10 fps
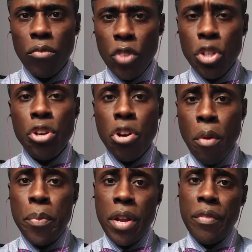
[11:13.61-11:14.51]
You're going to
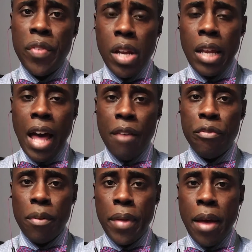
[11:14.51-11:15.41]
benefit a lot
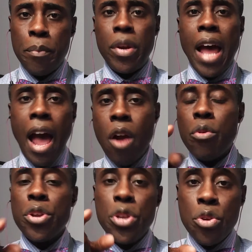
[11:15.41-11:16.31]
from that, but how
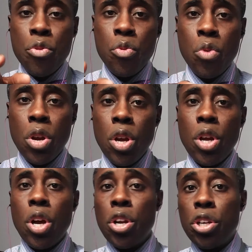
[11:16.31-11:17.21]
are you
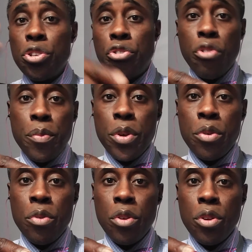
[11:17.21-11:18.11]
going to
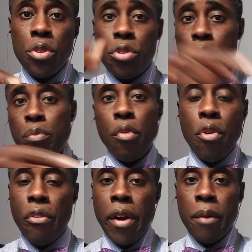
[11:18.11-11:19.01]
contribute to the
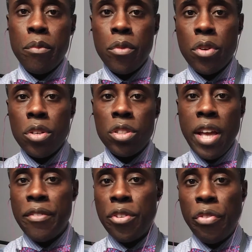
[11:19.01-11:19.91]
program? Because
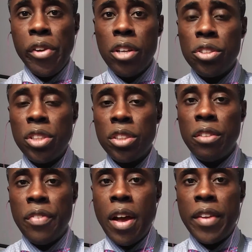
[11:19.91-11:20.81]
after
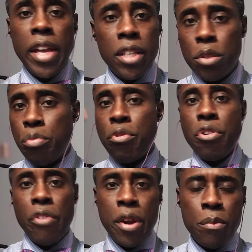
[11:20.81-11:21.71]
365 days, the
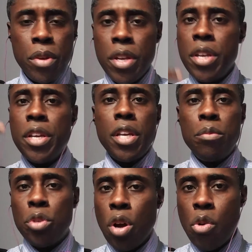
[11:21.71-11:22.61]
program
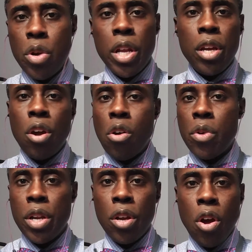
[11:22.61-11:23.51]
keeps going and
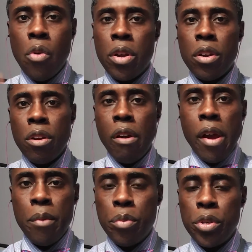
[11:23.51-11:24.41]
going and going, all
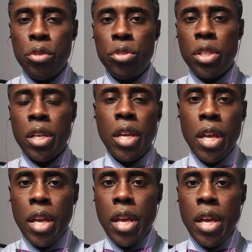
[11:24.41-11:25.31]
right, producing
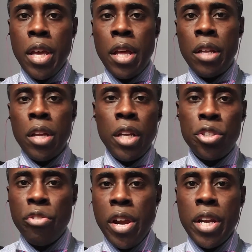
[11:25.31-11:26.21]
and
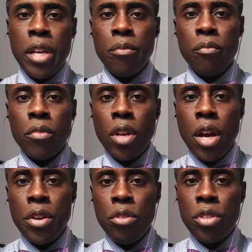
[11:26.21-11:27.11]
training
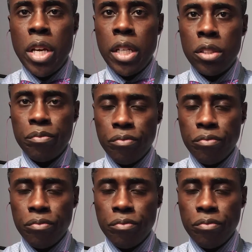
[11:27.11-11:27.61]
new dentists.